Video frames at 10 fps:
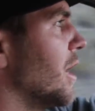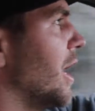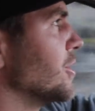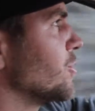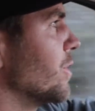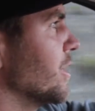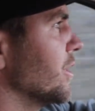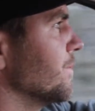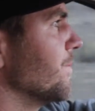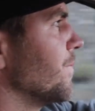I just want to
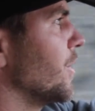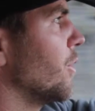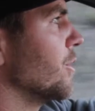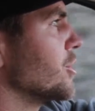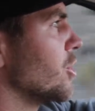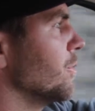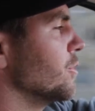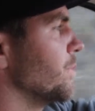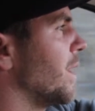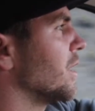go in and show him
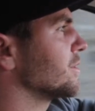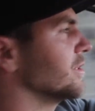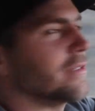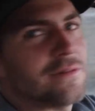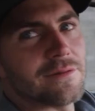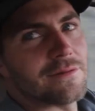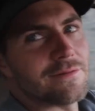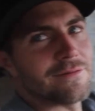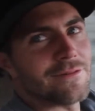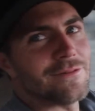who's boss and
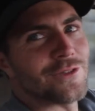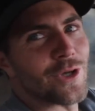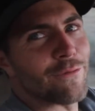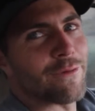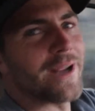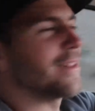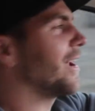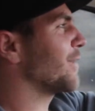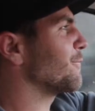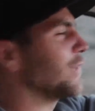show Frank that
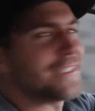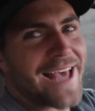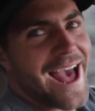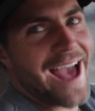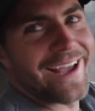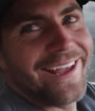I can fill a tag